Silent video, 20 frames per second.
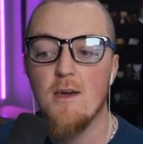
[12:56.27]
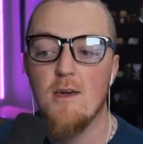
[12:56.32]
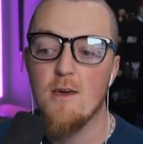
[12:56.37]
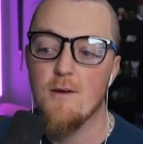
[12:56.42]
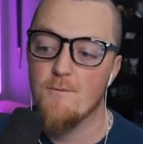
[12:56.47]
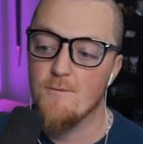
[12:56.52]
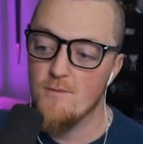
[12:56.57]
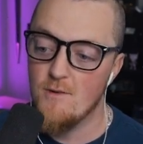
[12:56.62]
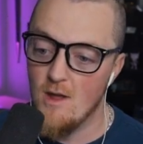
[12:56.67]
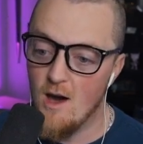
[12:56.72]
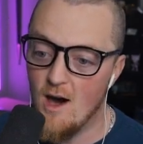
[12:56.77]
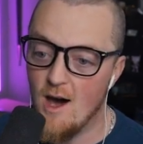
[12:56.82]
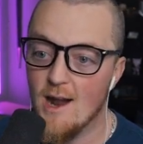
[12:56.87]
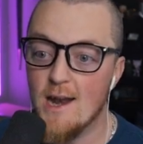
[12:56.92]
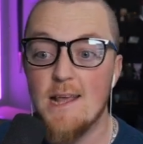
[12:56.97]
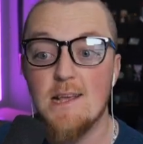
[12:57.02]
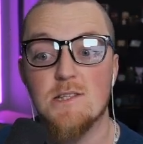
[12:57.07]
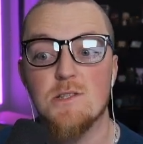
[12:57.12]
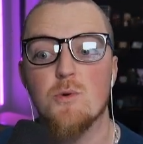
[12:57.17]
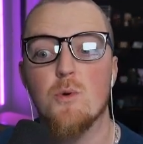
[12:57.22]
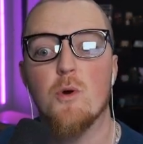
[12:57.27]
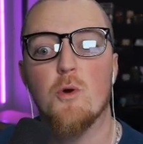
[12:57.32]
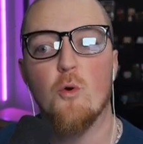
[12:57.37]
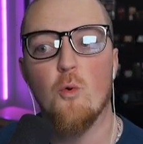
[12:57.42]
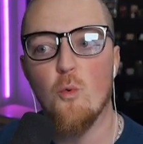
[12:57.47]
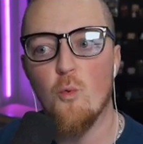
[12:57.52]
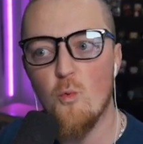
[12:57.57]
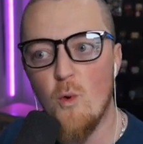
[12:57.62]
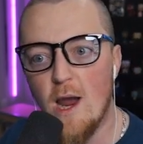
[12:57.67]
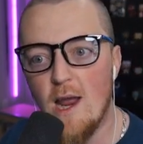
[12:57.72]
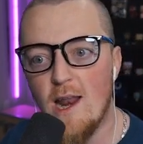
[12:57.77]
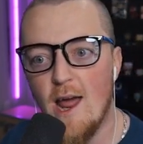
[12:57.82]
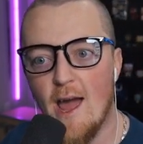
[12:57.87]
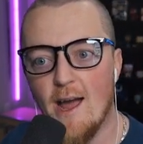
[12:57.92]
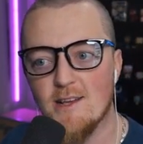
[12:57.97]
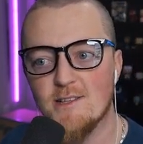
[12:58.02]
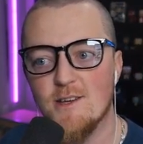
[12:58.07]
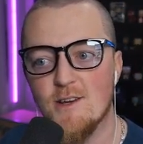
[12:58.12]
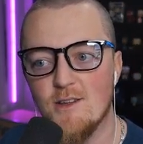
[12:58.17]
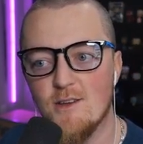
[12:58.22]
If not, is there a great
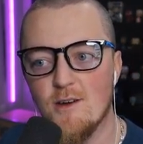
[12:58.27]
axe in